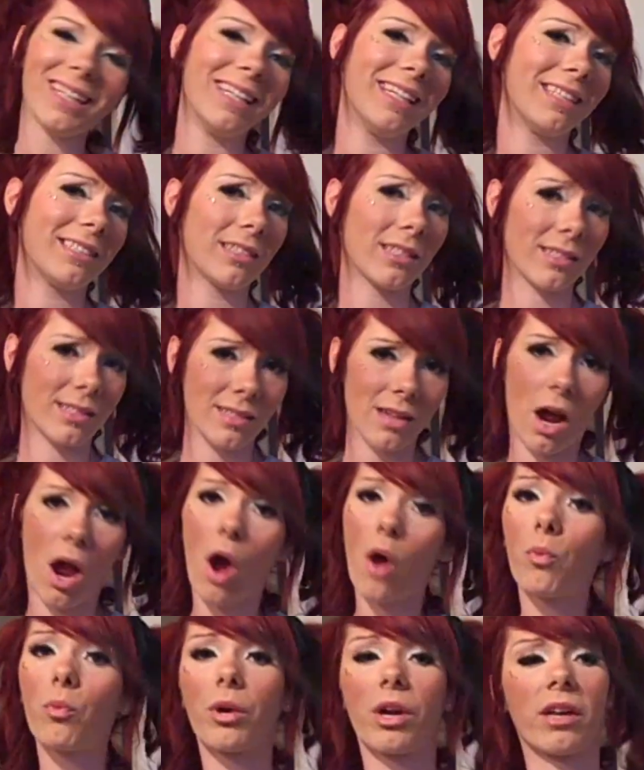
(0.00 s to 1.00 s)
it does
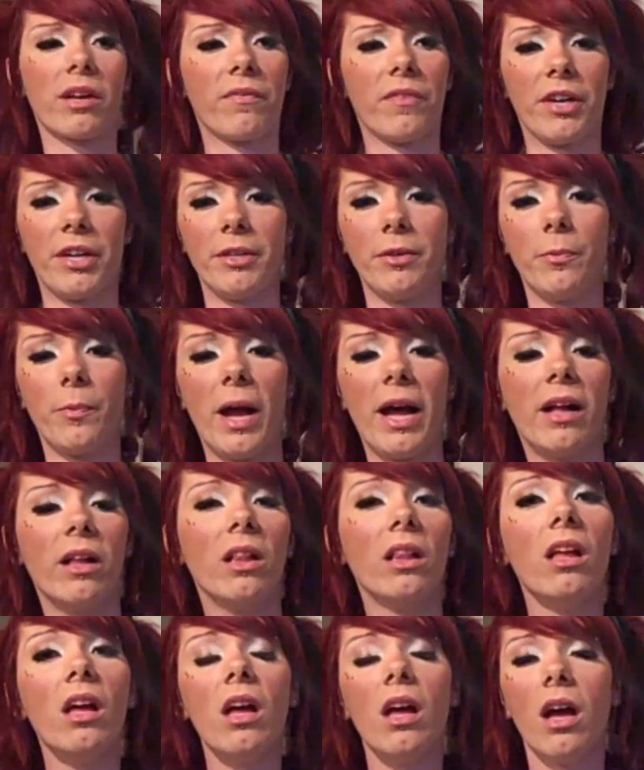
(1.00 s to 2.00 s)
not work very
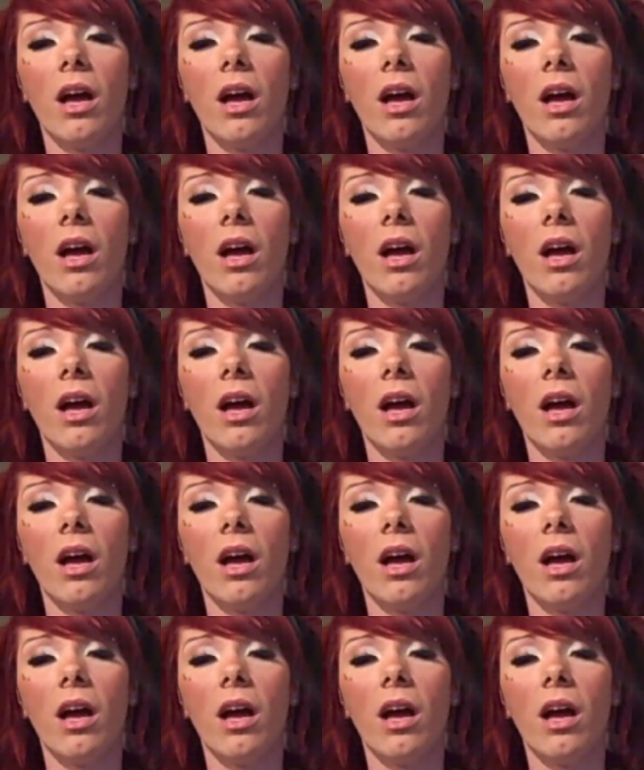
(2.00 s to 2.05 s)
well.